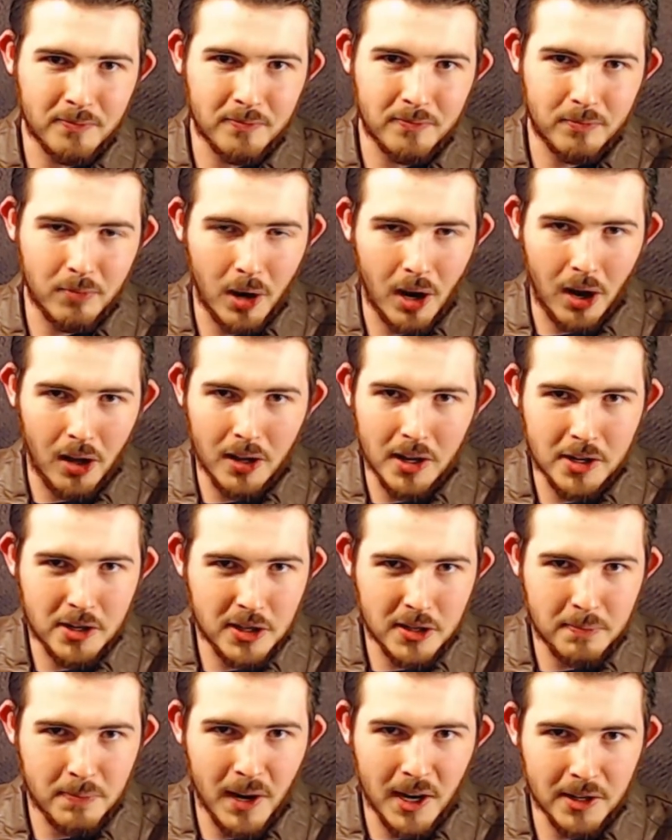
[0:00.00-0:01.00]
it's
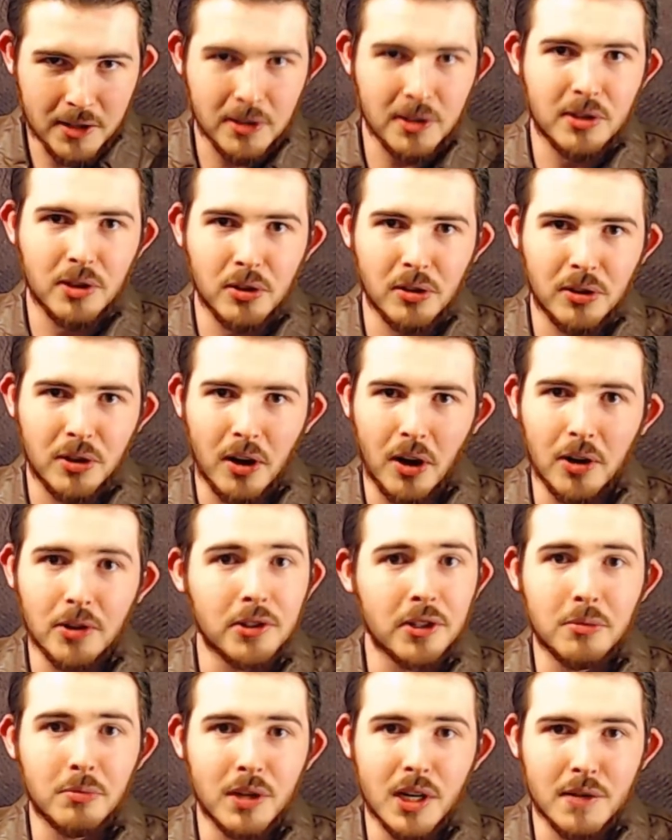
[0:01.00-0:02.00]
just basically this little girl
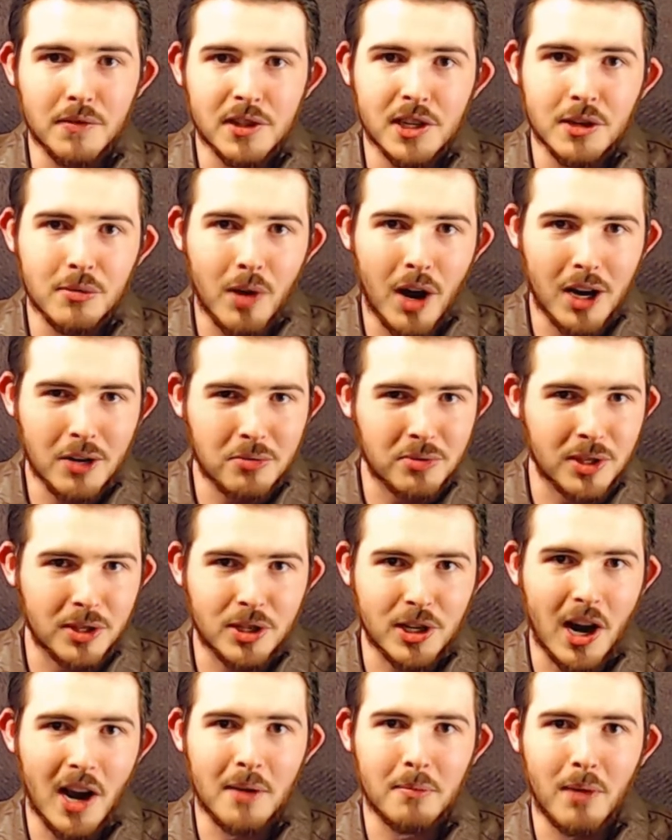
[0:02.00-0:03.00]
doing whatever she wants with the
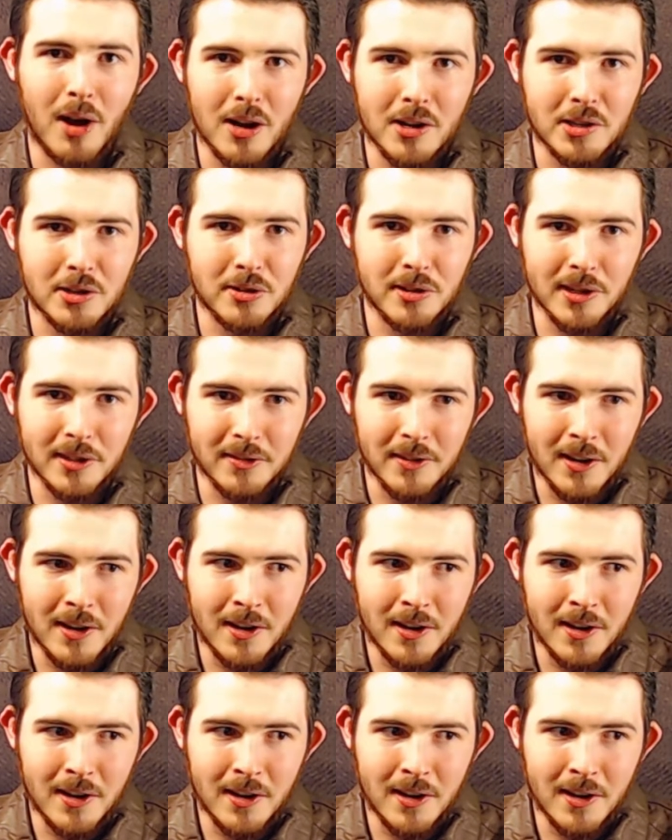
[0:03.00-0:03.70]
giant monster, and